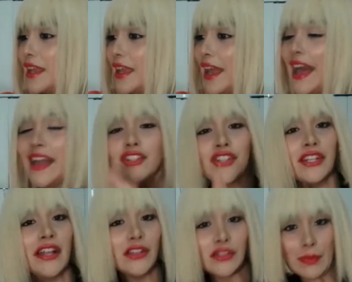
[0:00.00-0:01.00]
at
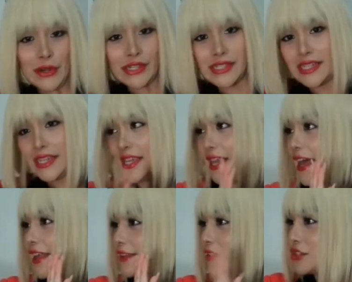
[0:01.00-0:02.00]
Chanel's mercy,
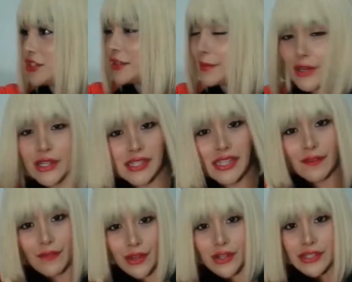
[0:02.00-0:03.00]
at the mercy
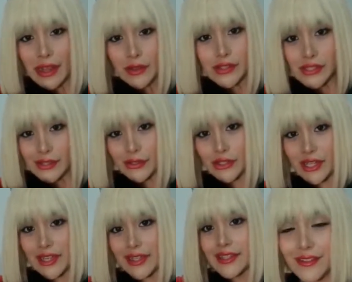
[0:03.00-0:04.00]
of their sales
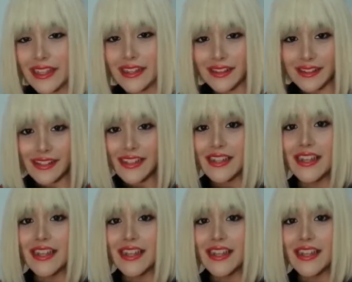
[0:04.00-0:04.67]
associates, and